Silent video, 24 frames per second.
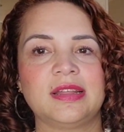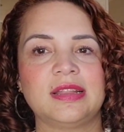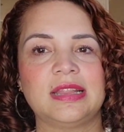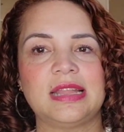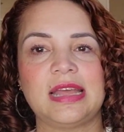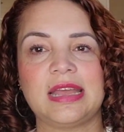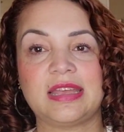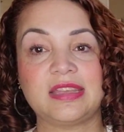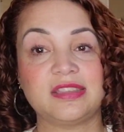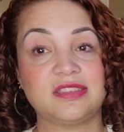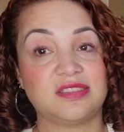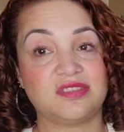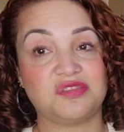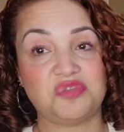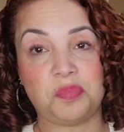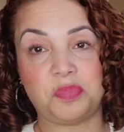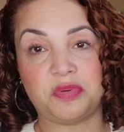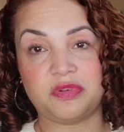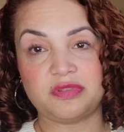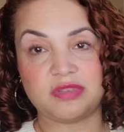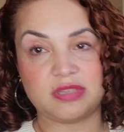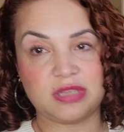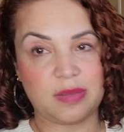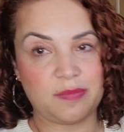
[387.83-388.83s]
Like, it's
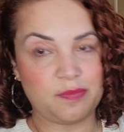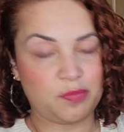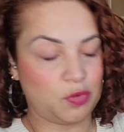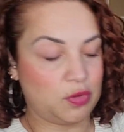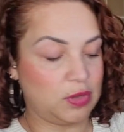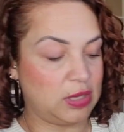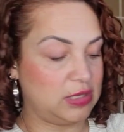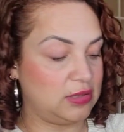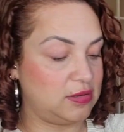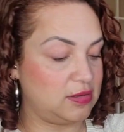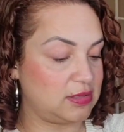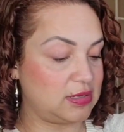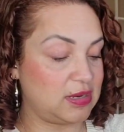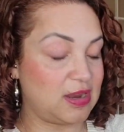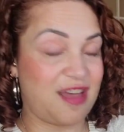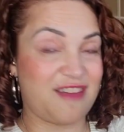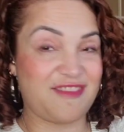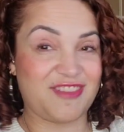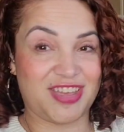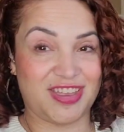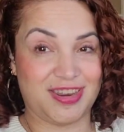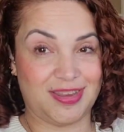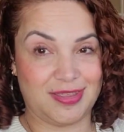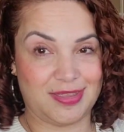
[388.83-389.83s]
super simple. It doesn't
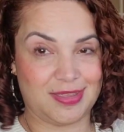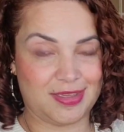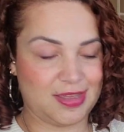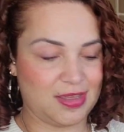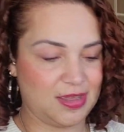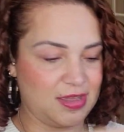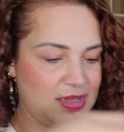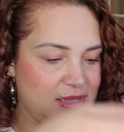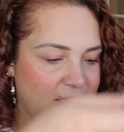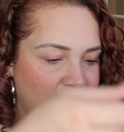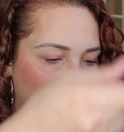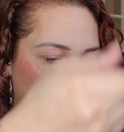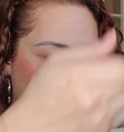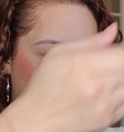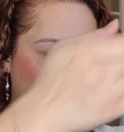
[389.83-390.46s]
have anything.